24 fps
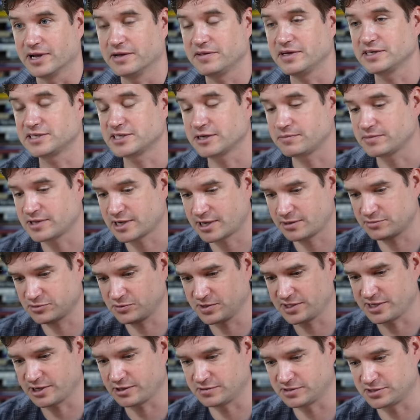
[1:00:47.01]
I think sometimes
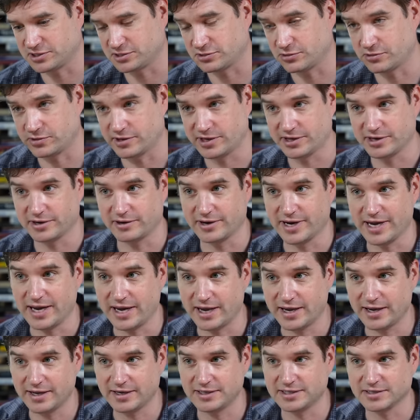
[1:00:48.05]
we tell the story in our
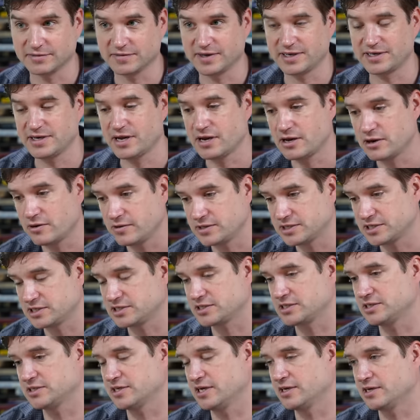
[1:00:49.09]
heads of like, no, it's
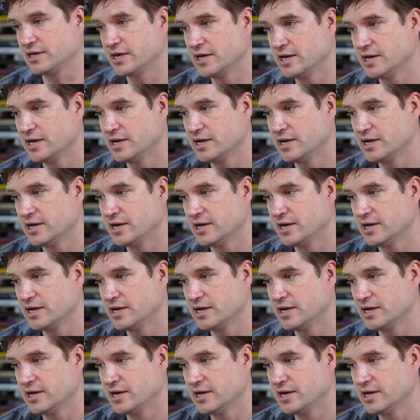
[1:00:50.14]
just this like